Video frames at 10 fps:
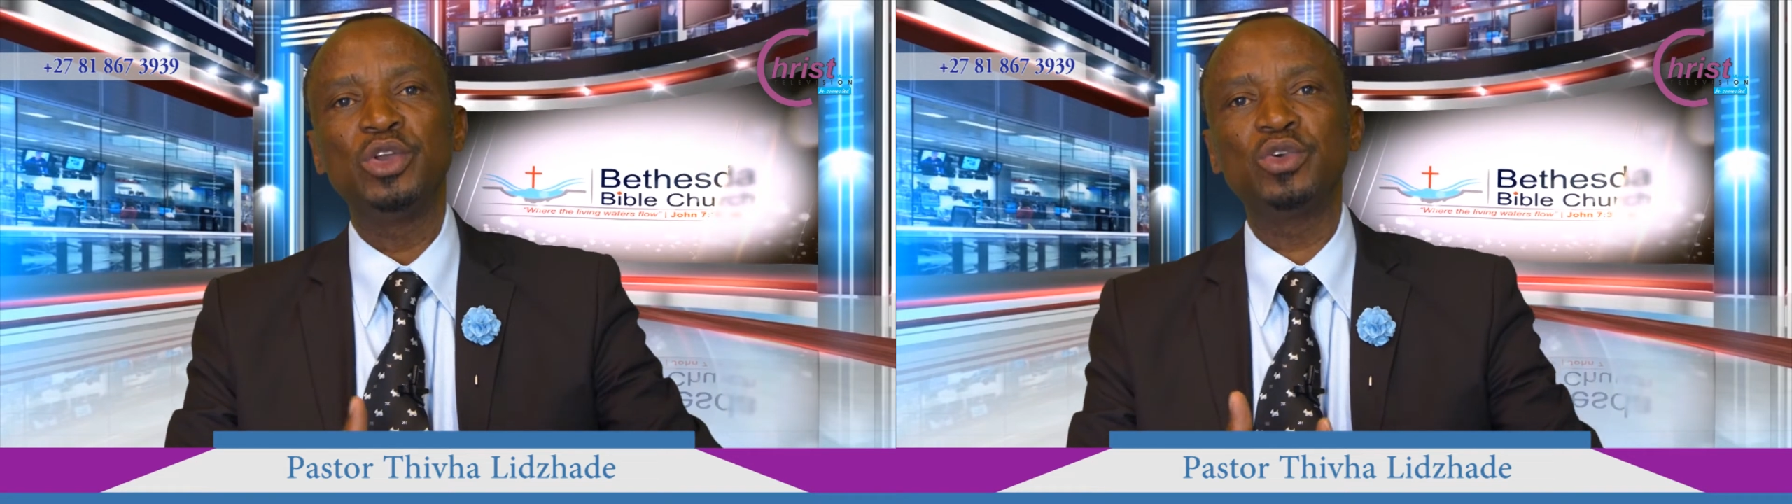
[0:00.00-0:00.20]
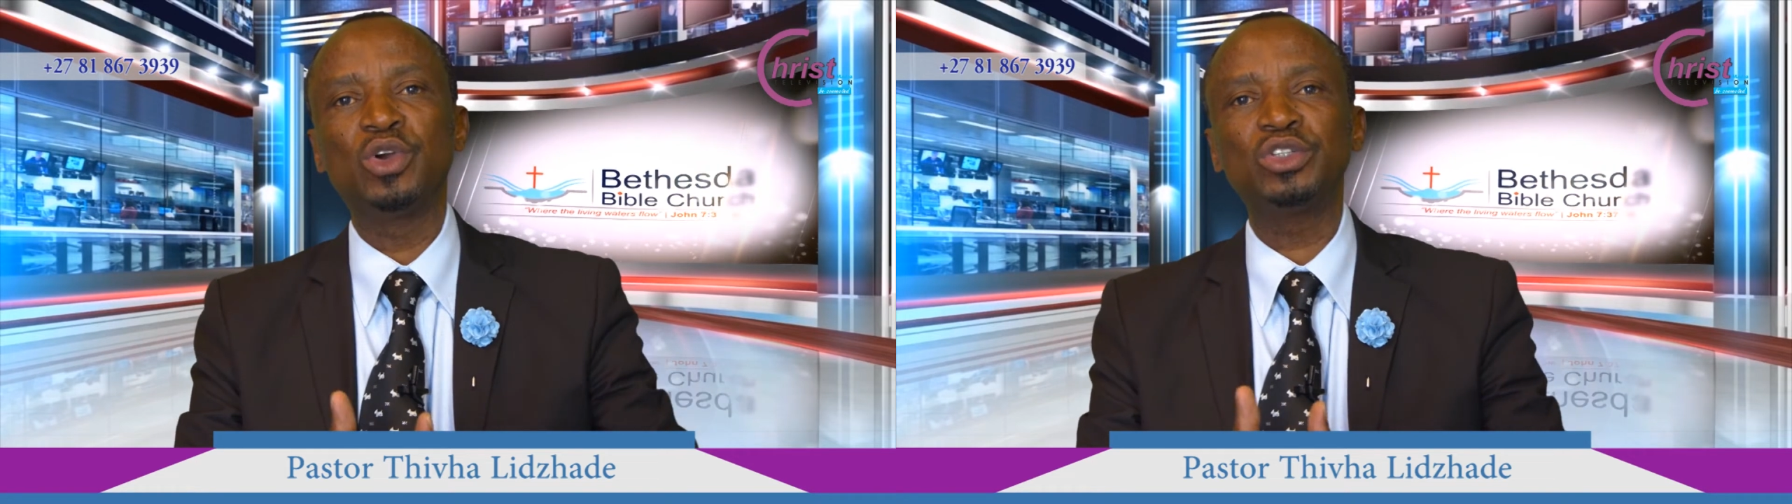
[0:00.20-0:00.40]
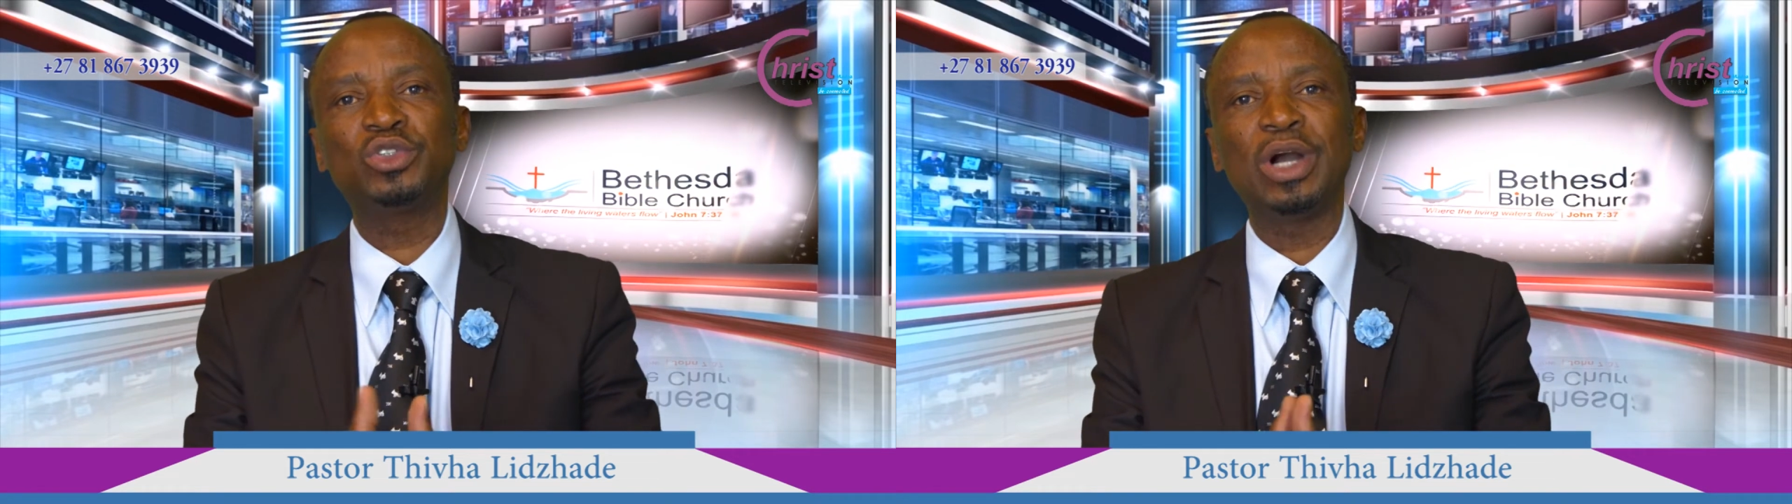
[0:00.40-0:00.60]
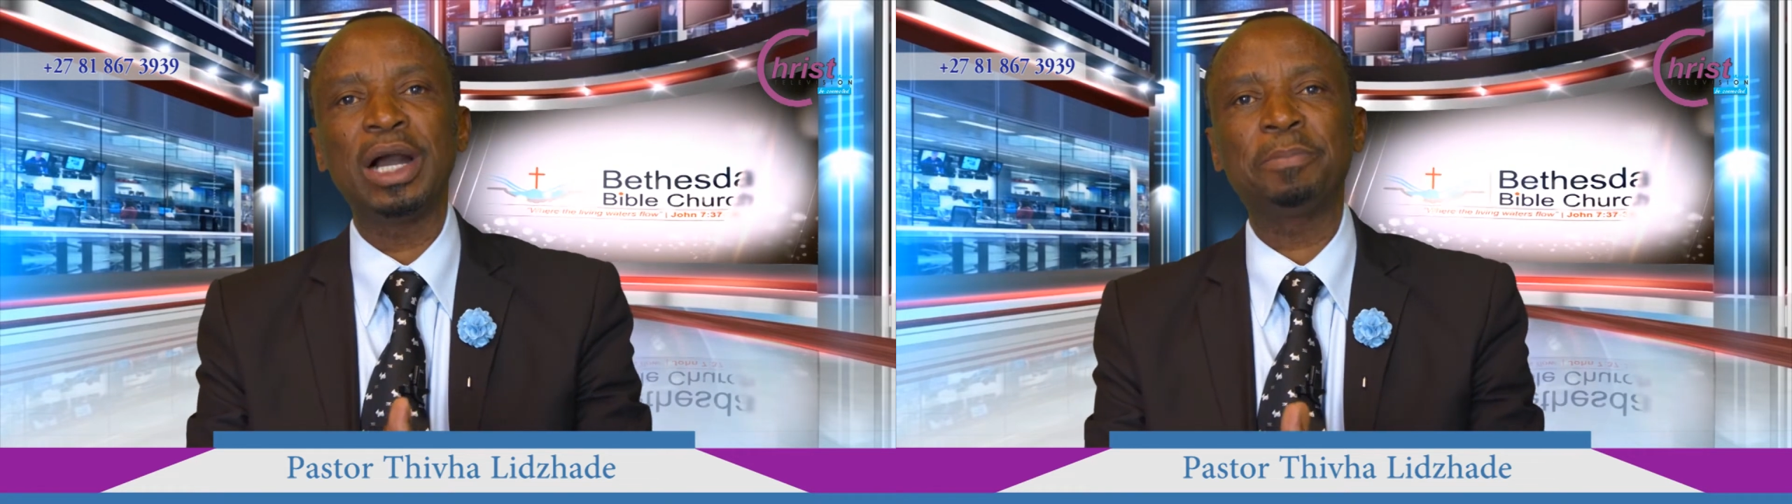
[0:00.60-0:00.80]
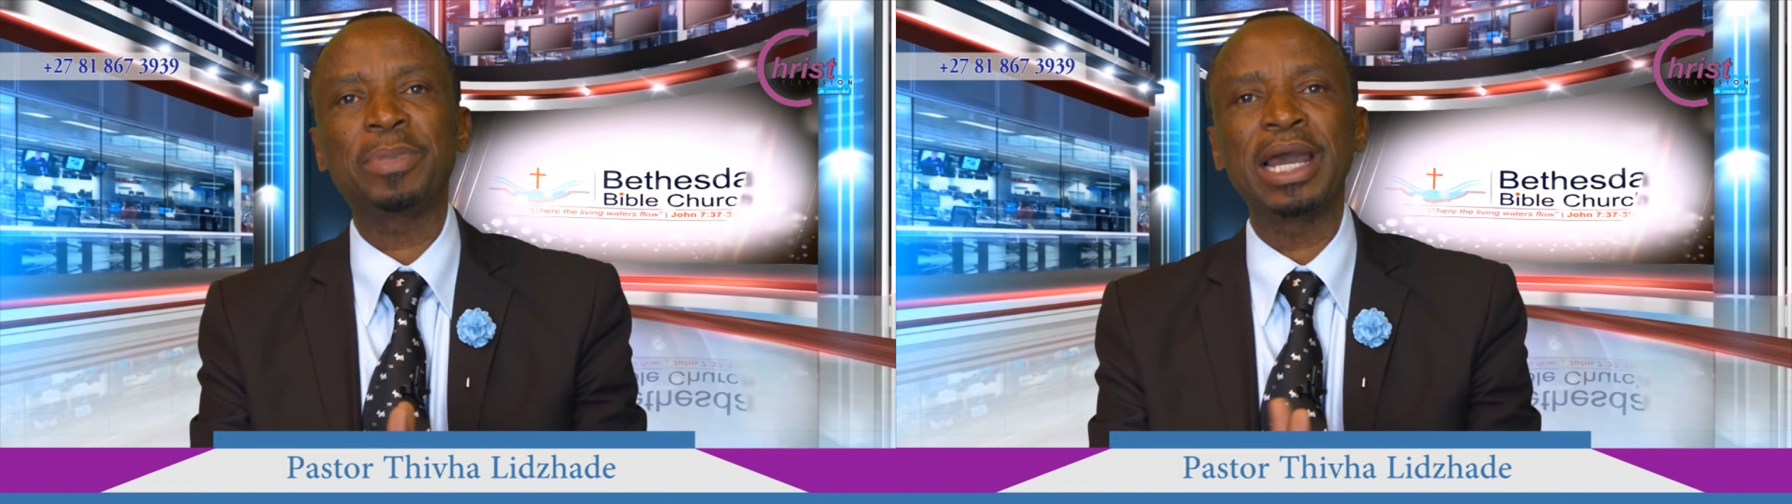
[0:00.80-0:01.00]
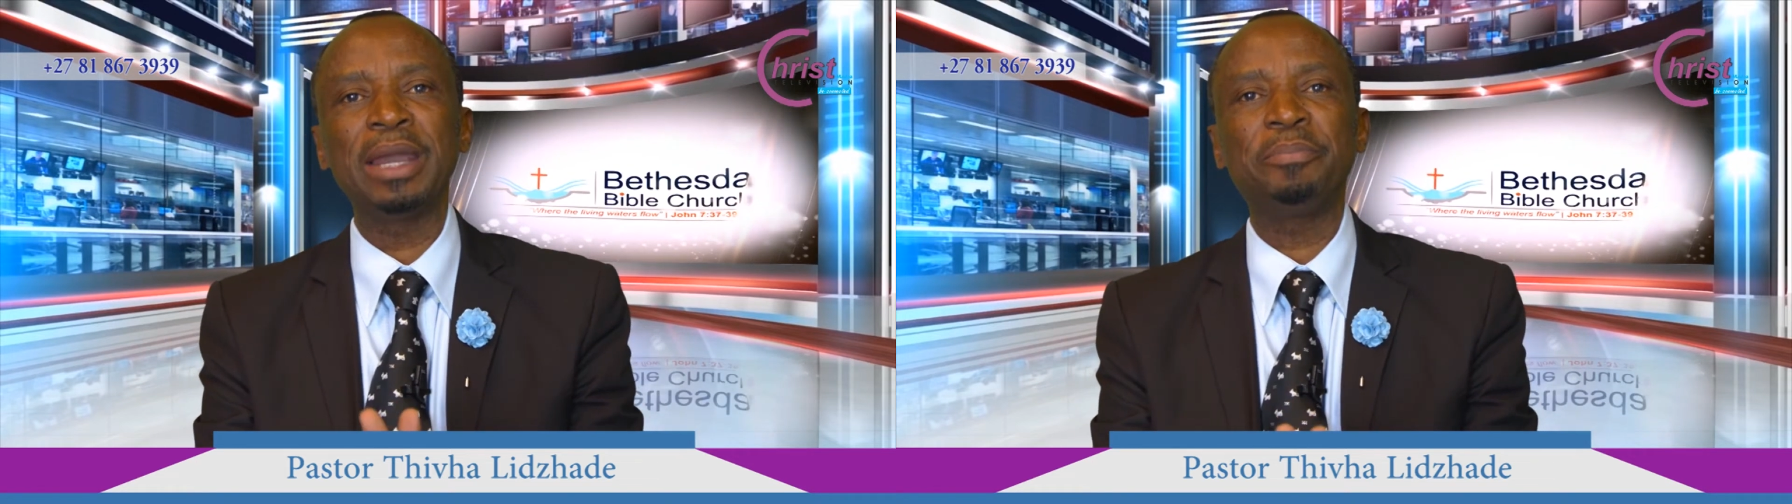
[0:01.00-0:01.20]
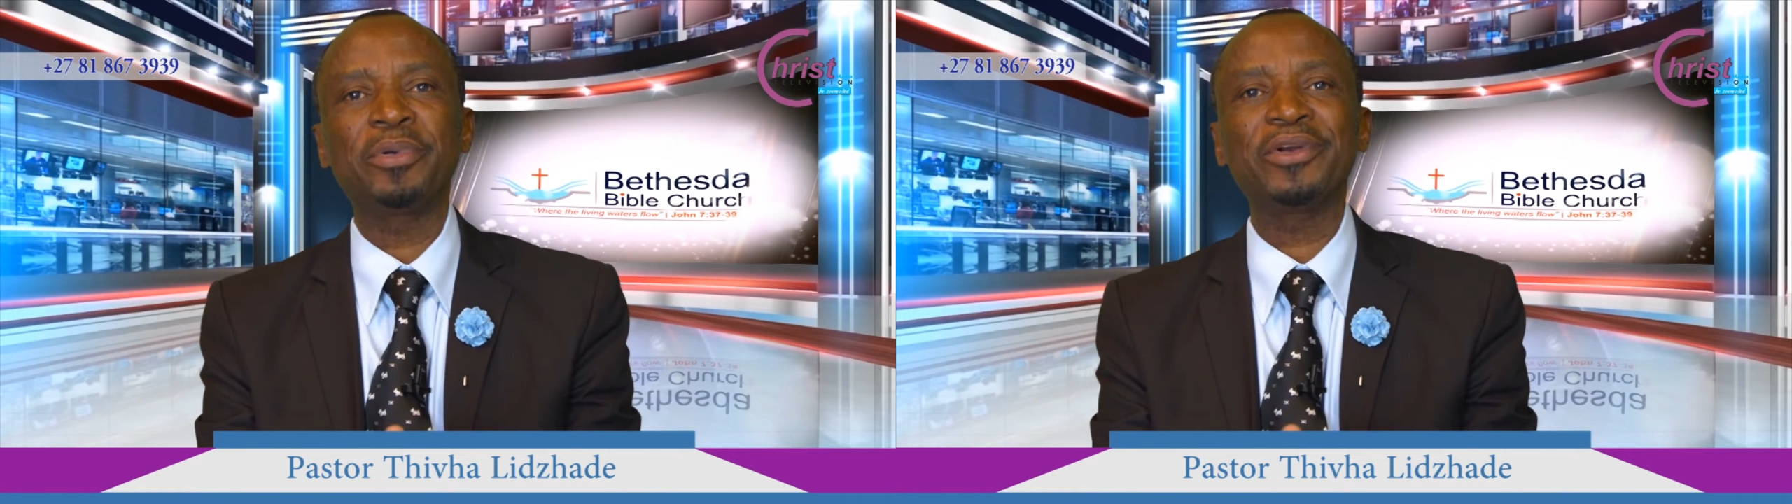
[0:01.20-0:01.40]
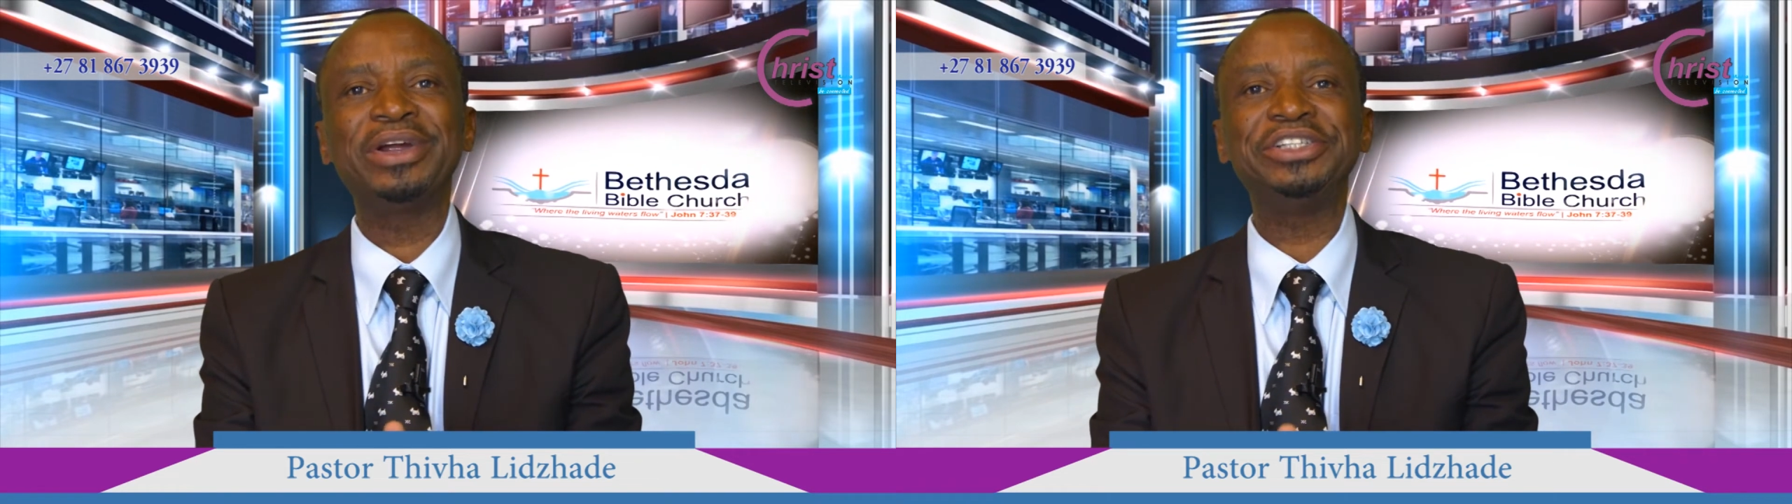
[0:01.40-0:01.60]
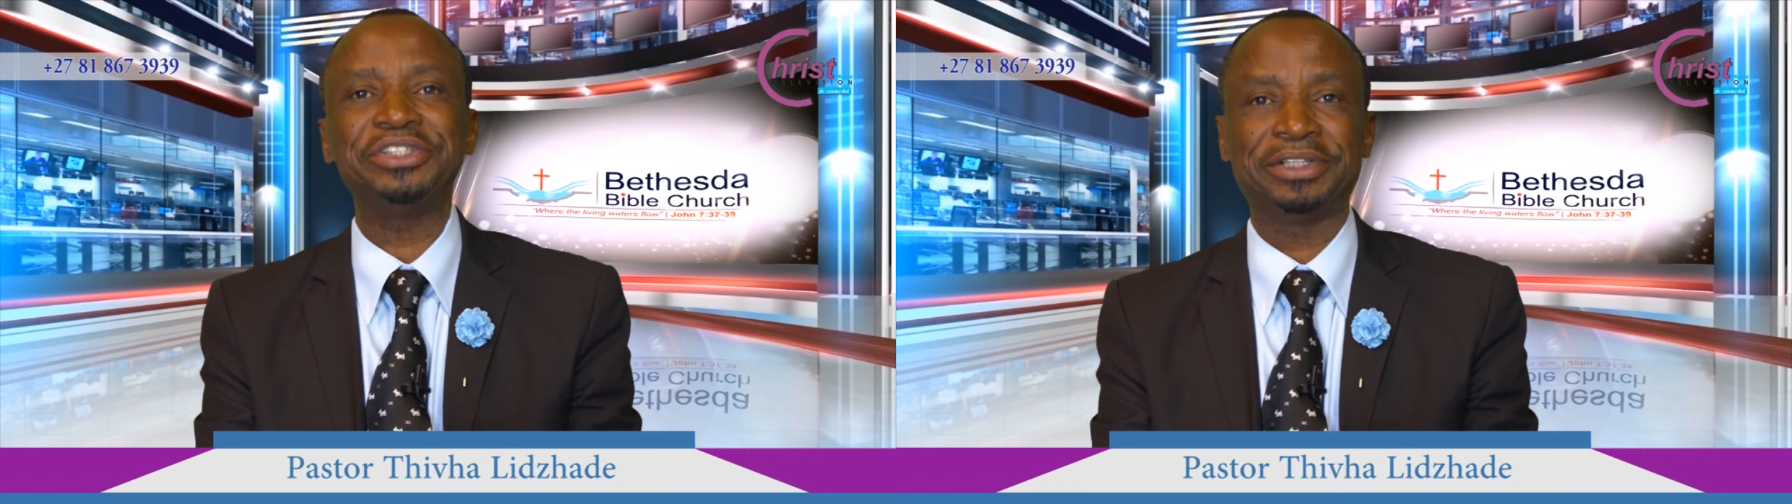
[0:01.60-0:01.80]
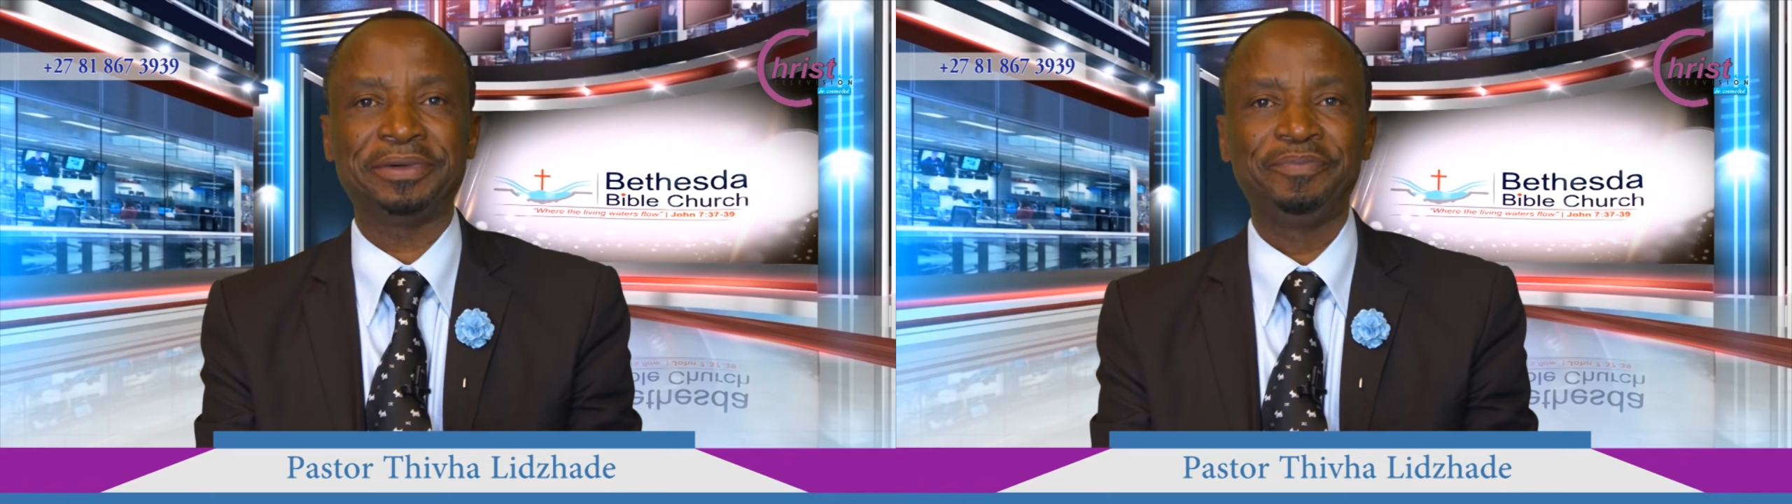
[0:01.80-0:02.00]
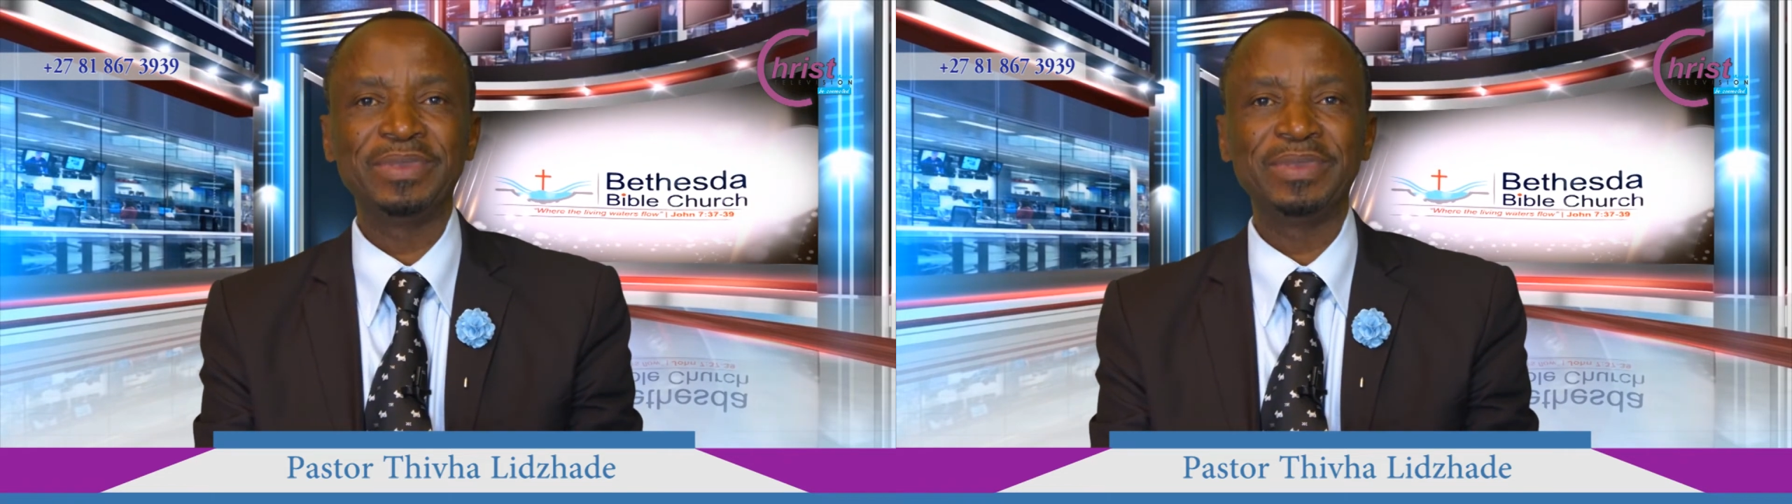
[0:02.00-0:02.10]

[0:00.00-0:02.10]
you got to apply pressure.